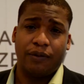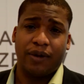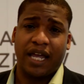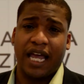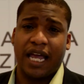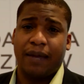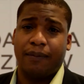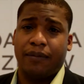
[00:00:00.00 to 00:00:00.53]
we
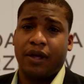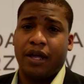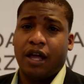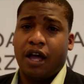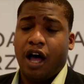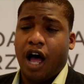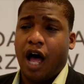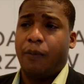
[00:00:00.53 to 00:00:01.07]
came
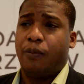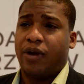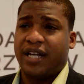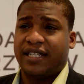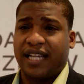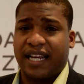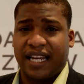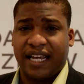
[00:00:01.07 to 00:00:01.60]
up with
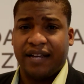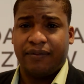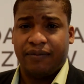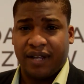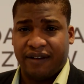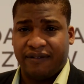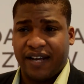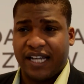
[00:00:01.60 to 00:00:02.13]
this idea.
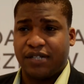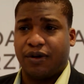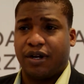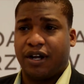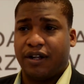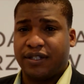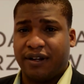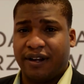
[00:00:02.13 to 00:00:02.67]
The Advisory
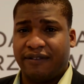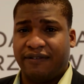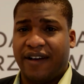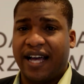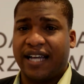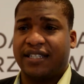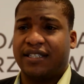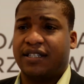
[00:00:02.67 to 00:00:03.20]
Council
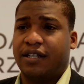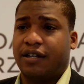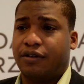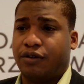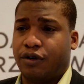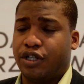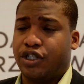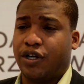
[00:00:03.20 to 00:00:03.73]
advised
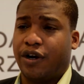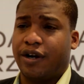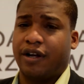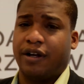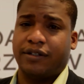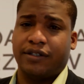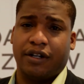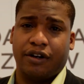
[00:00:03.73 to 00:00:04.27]
to the Joint
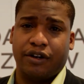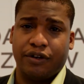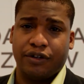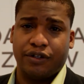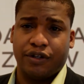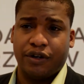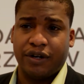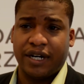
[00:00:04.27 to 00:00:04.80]
Council on
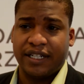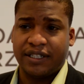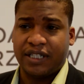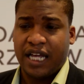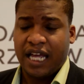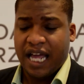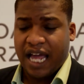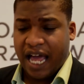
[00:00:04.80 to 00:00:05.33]
Youth to do this.
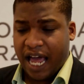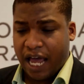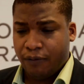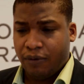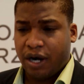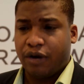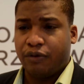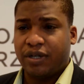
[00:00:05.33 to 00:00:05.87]
And
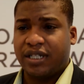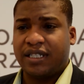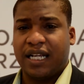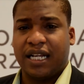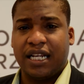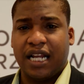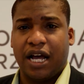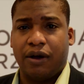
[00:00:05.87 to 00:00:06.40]
where do we
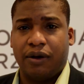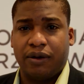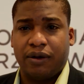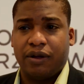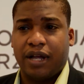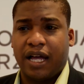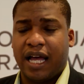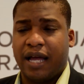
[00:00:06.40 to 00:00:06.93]
stand now?
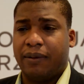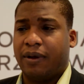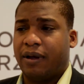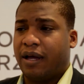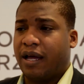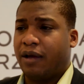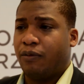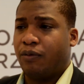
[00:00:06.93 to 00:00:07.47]

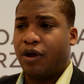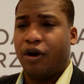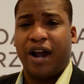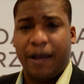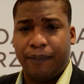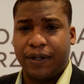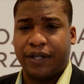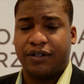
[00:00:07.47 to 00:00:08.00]
We are
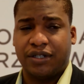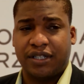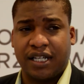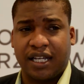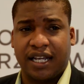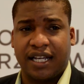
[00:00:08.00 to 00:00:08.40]
happy to see,